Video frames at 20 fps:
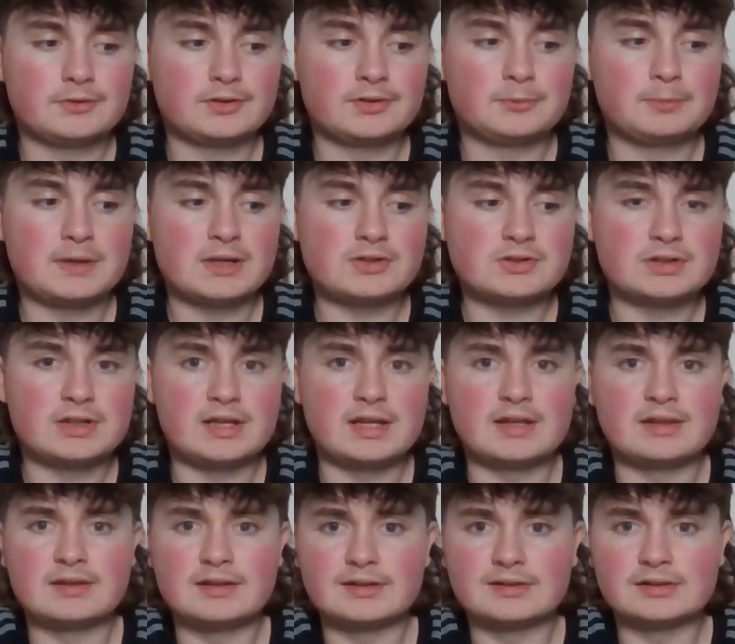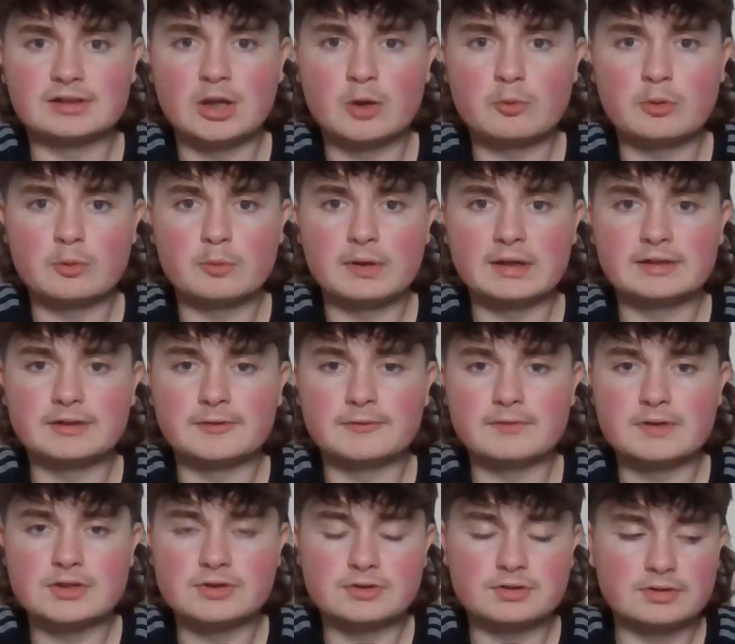especially in these lower weight
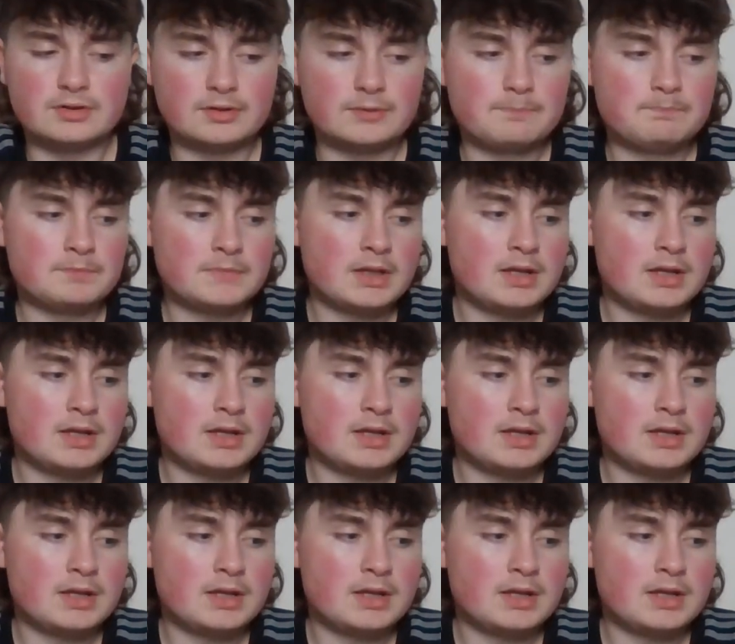divisions.